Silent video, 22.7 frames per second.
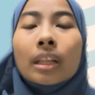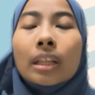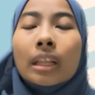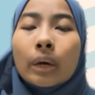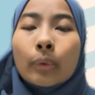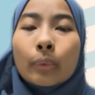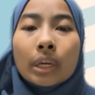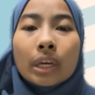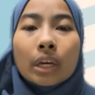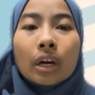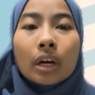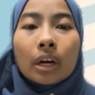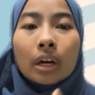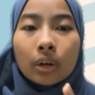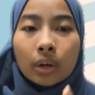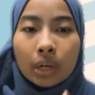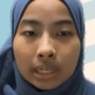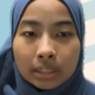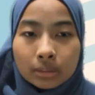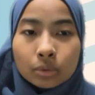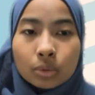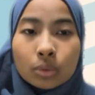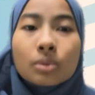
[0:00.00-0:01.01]
allowing
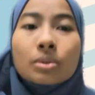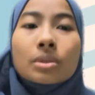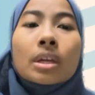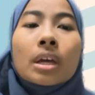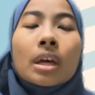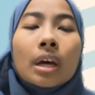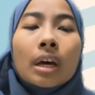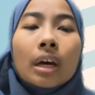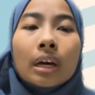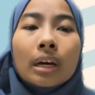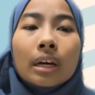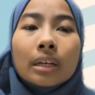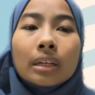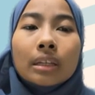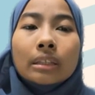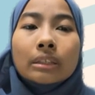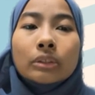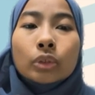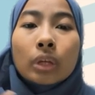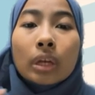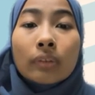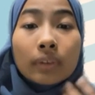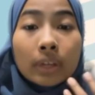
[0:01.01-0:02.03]
OR tools
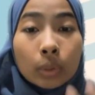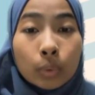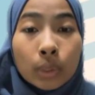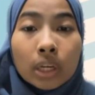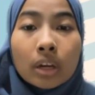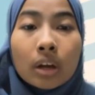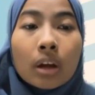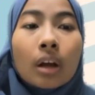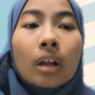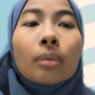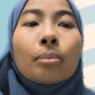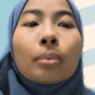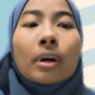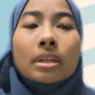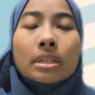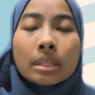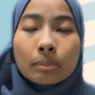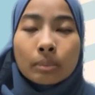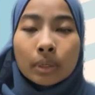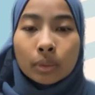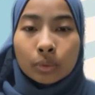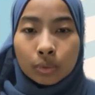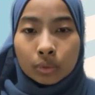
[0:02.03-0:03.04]
to evaluate all
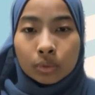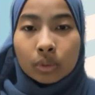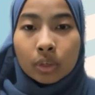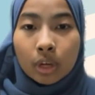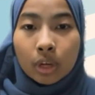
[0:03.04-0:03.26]
possible route